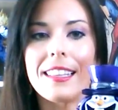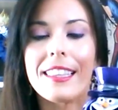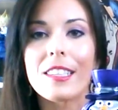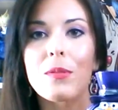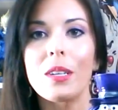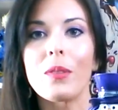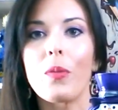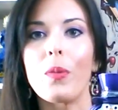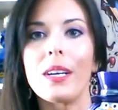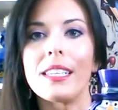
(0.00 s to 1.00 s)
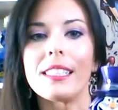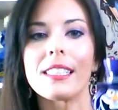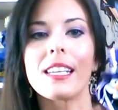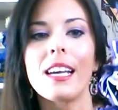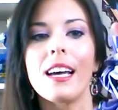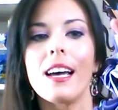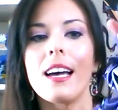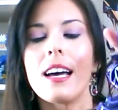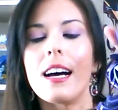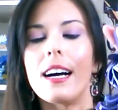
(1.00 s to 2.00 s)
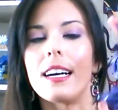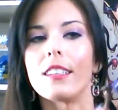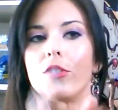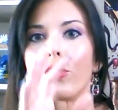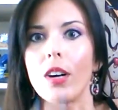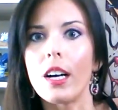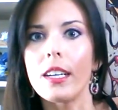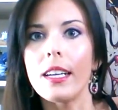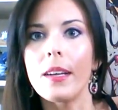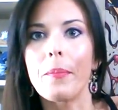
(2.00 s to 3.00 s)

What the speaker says: This one was drawn